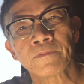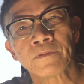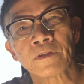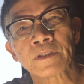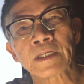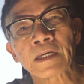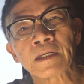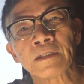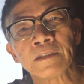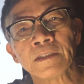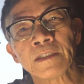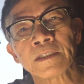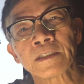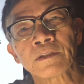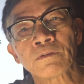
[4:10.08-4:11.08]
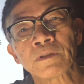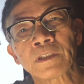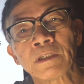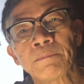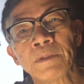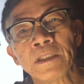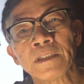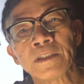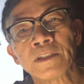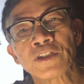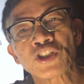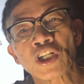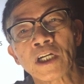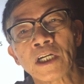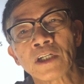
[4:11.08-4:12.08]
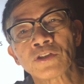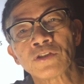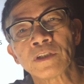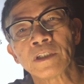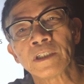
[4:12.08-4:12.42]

The second is glutamate is charged.